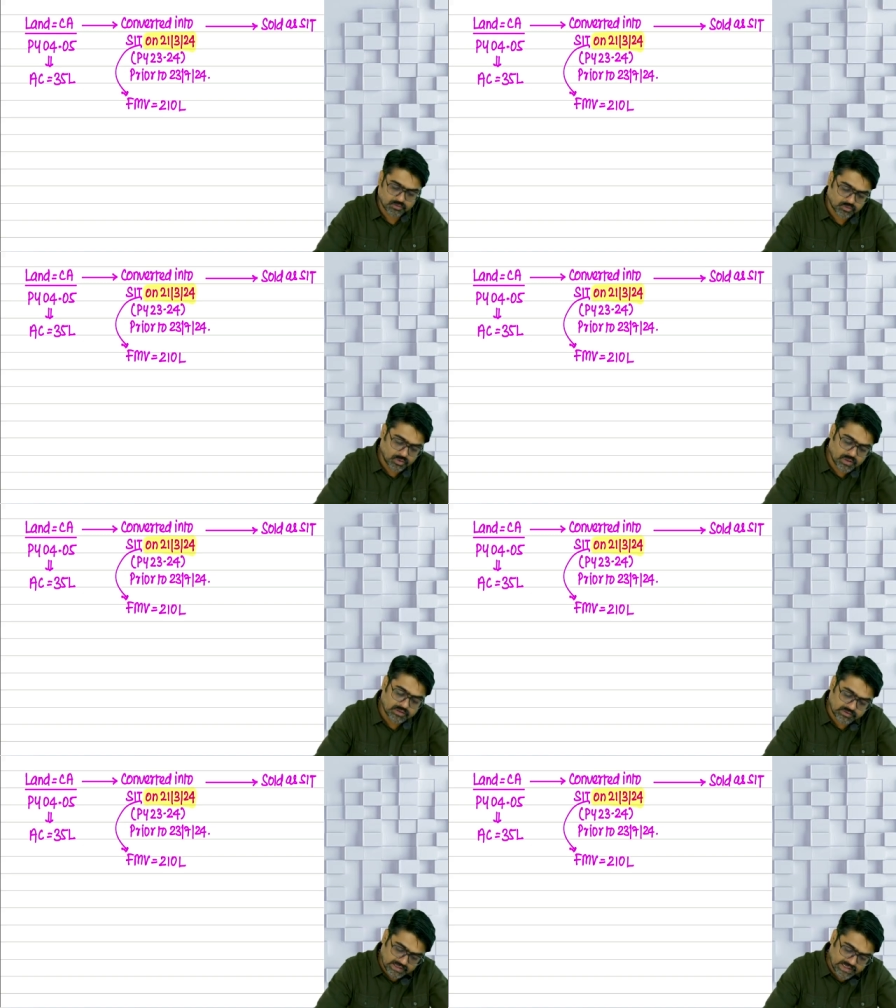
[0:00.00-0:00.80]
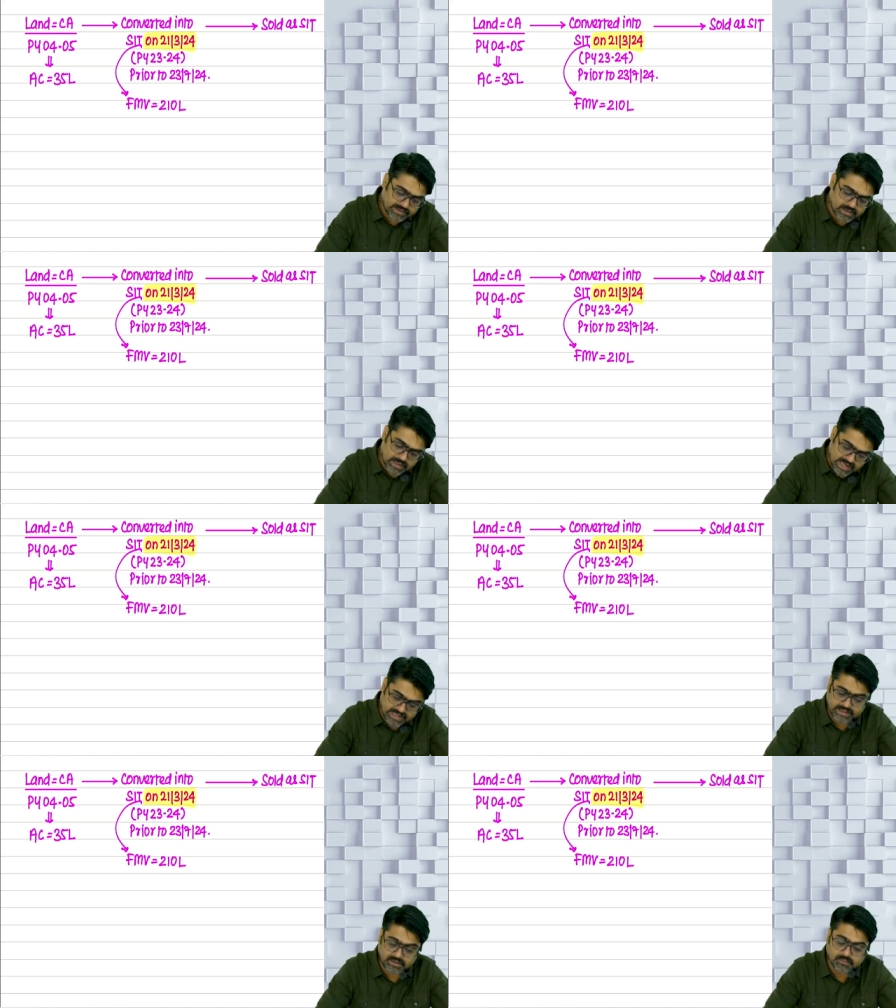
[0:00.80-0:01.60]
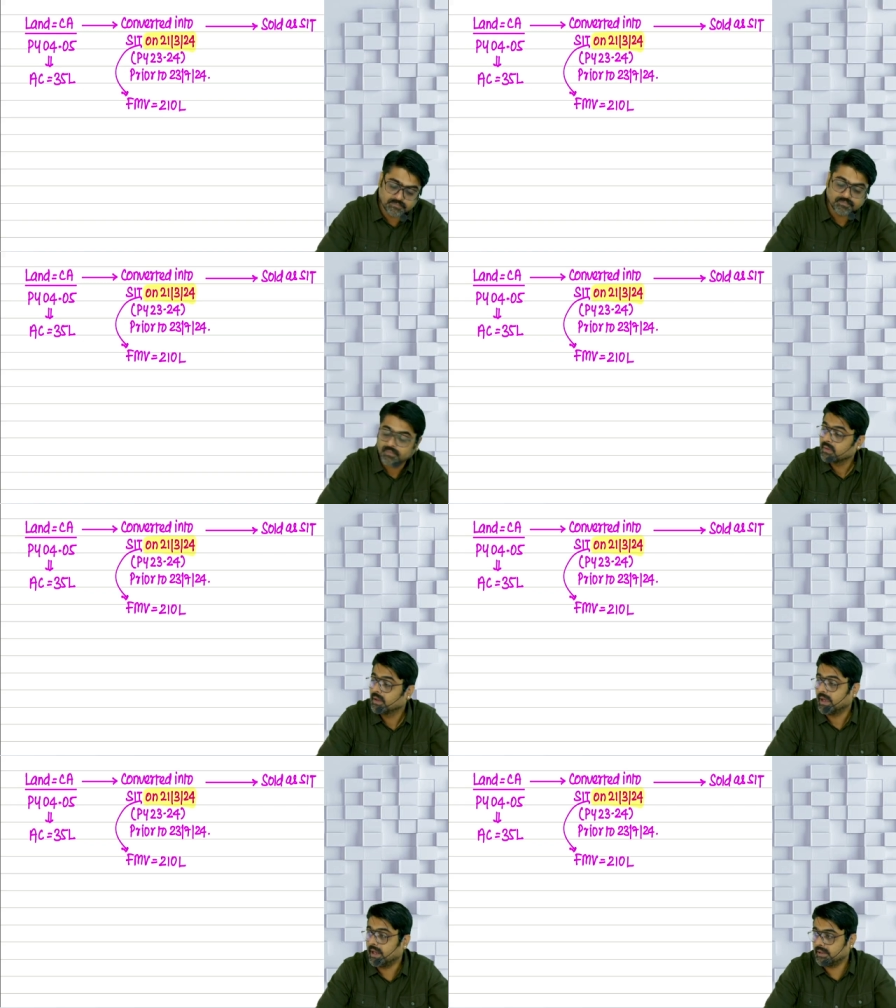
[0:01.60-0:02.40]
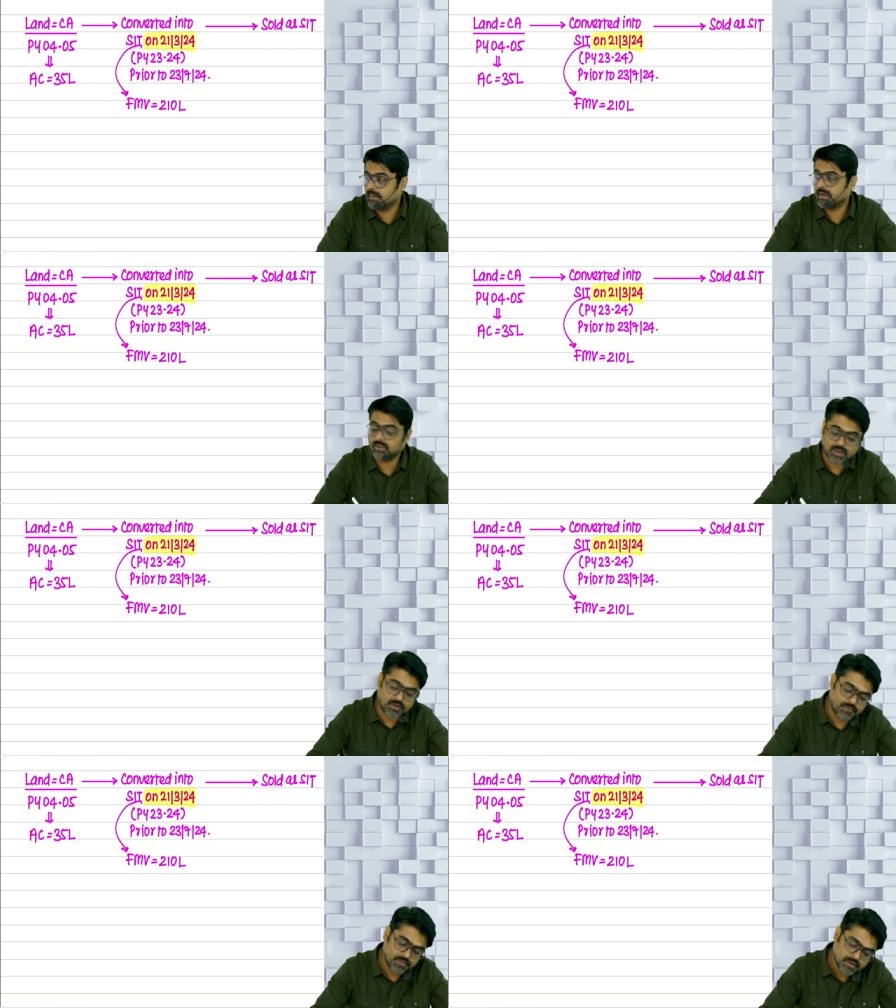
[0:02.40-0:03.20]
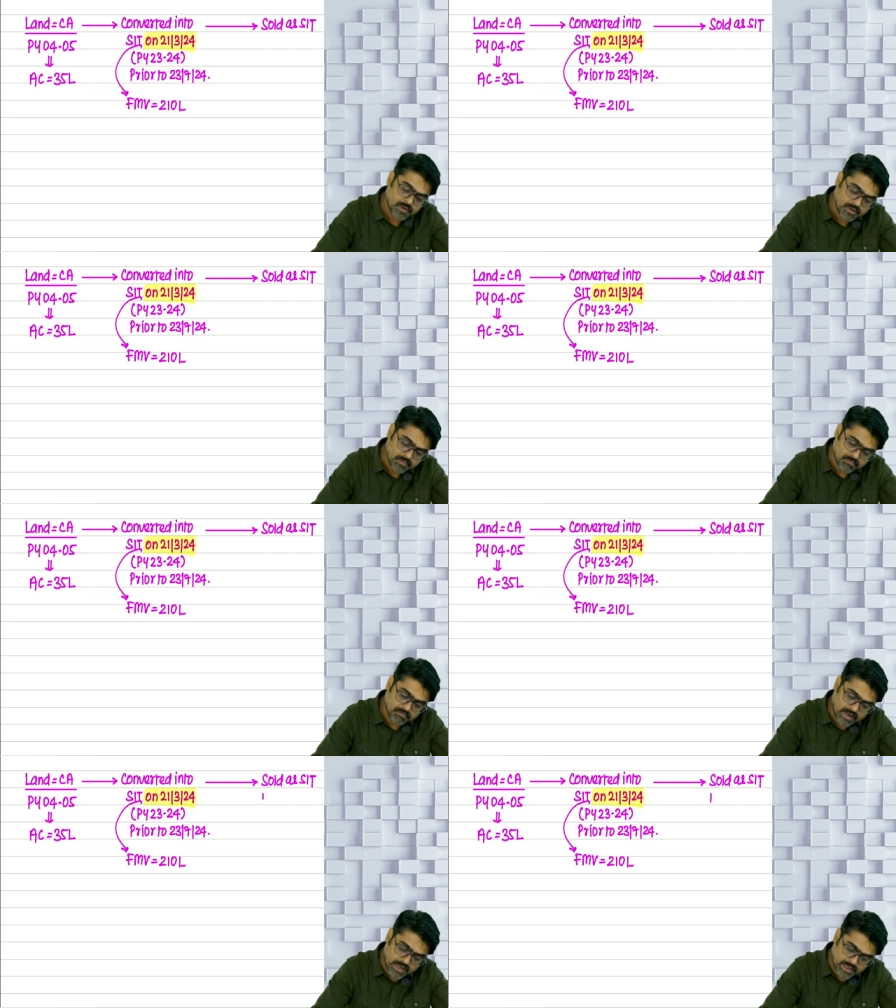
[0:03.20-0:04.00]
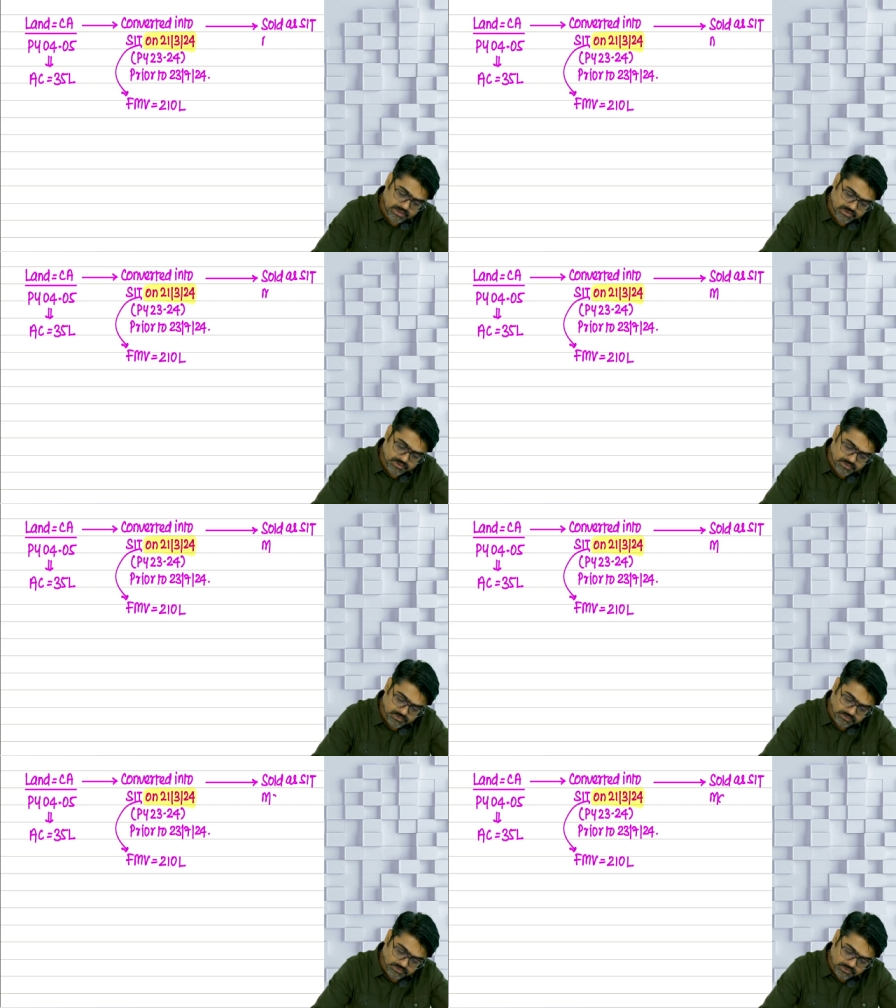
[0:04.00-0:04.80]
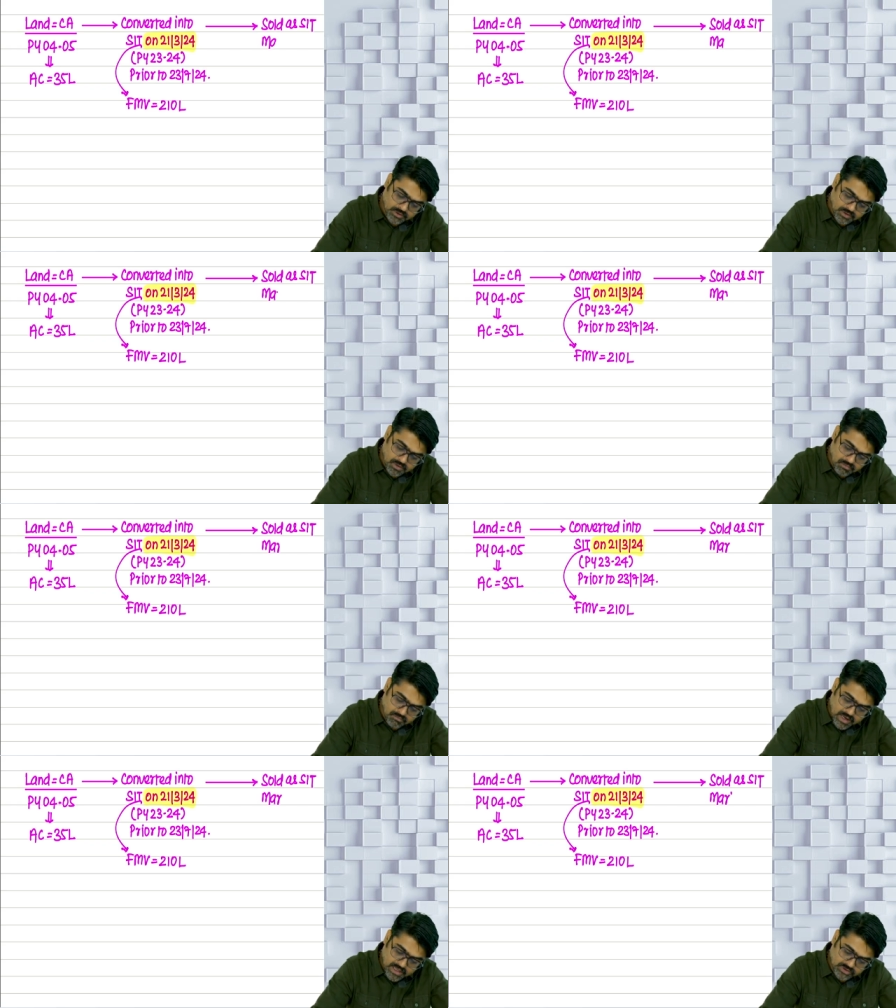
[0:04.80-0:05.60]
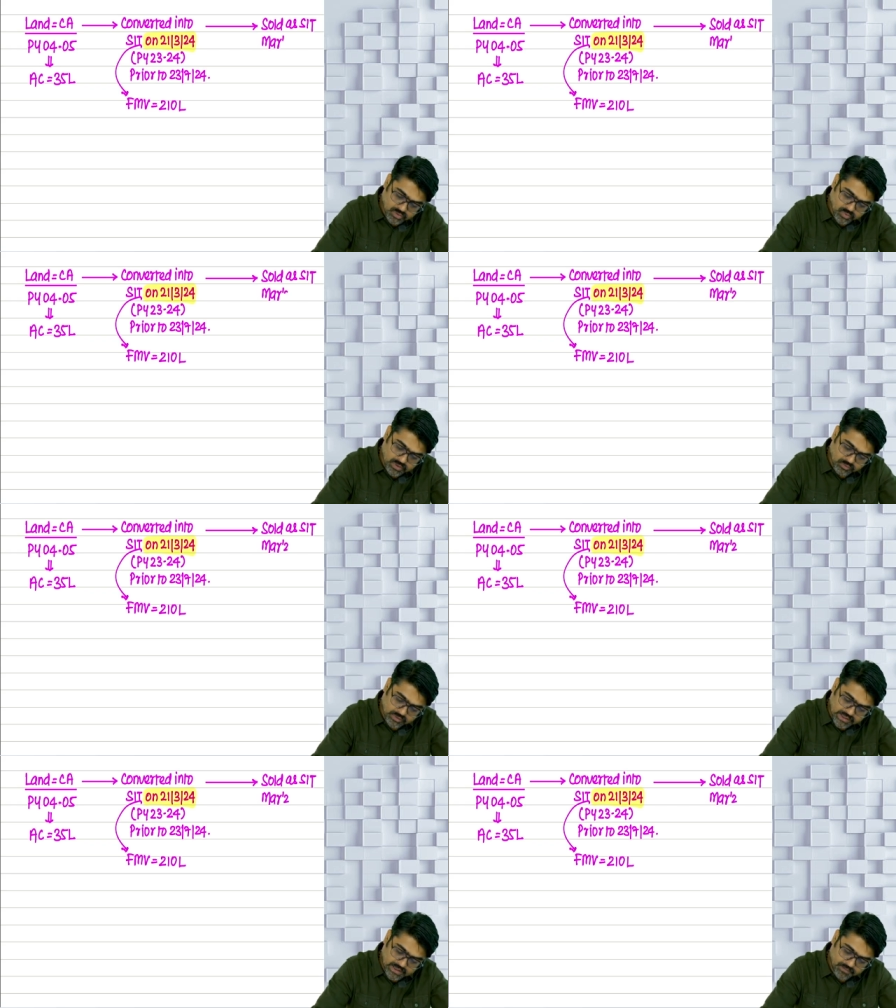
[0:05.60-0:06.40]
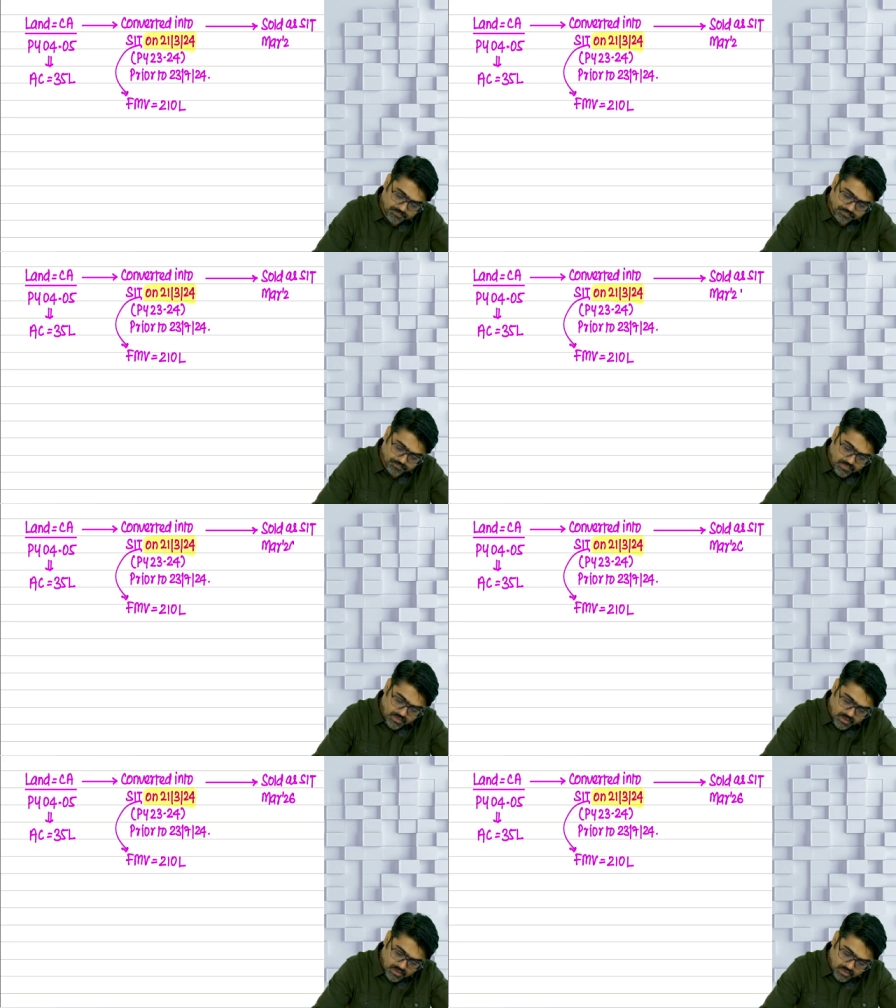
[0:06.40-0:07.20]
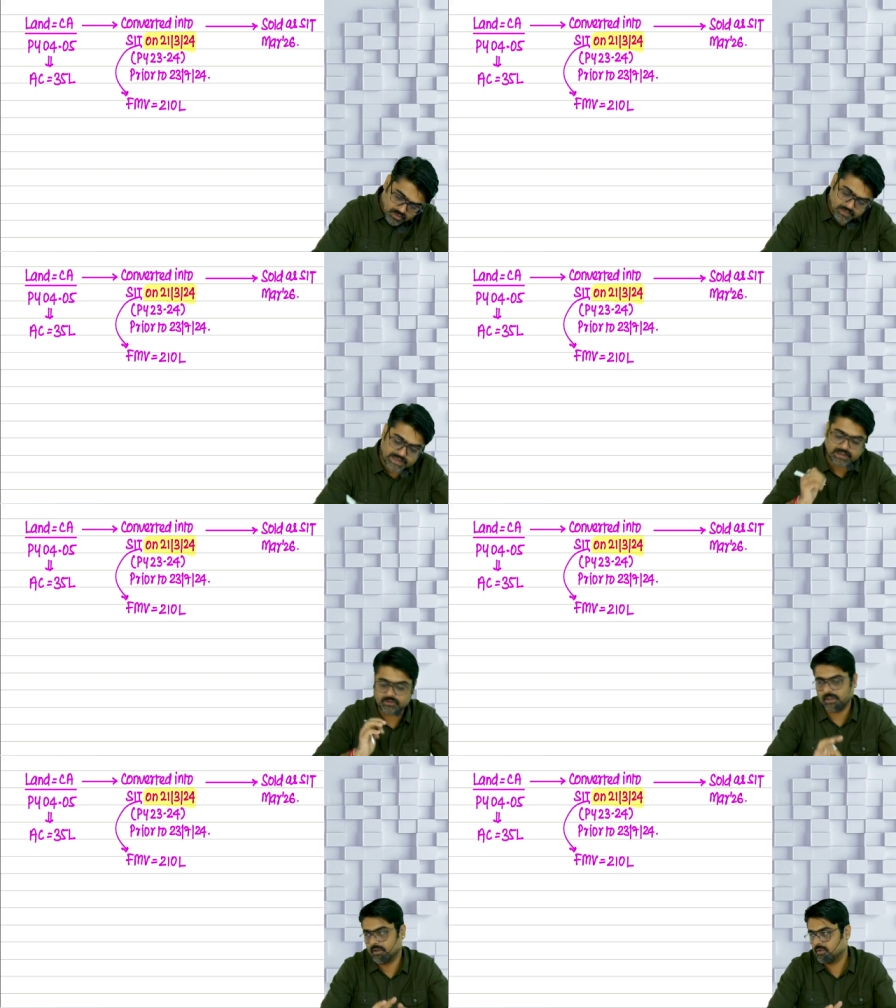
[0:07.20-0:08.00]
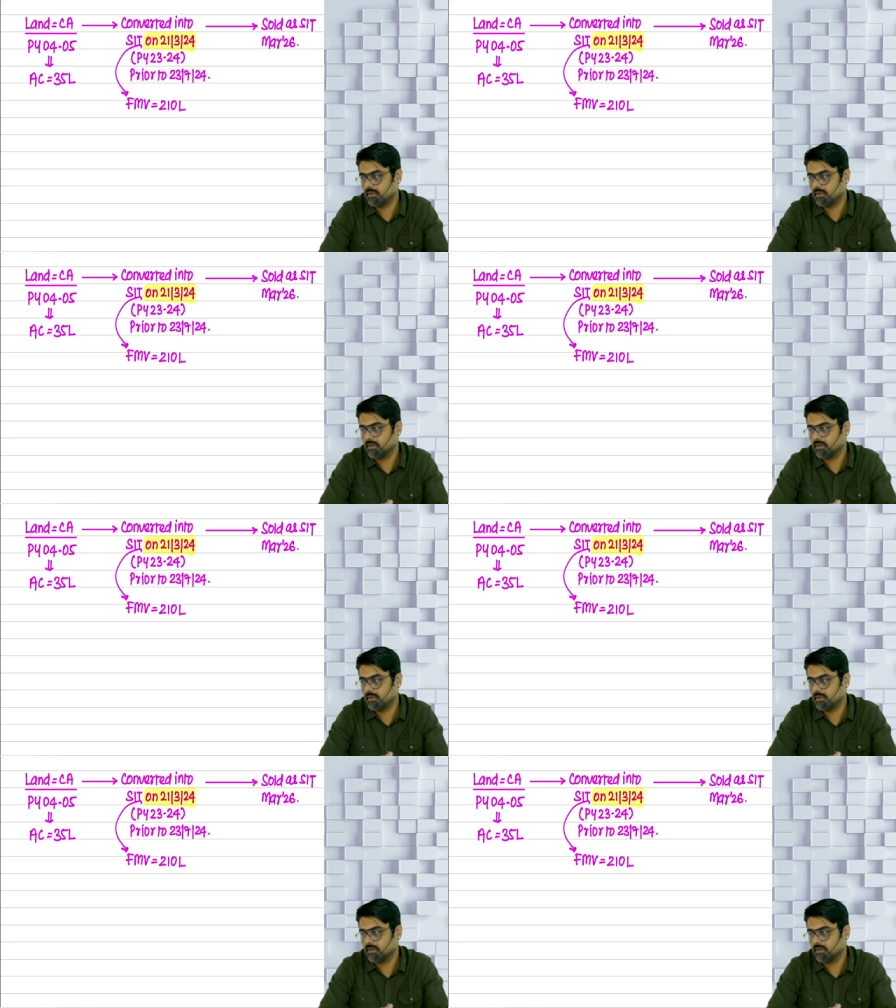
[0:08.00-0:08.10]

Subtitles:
So you are selling the land in the month of March 2026.